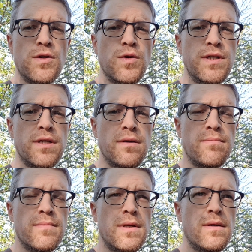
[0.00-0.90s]
not easy,
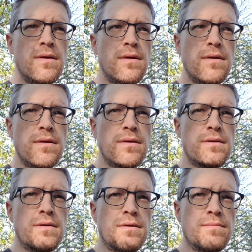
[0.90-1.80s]

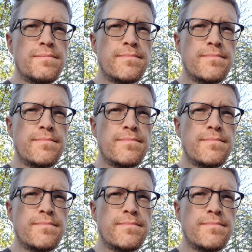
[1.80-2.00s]
you know.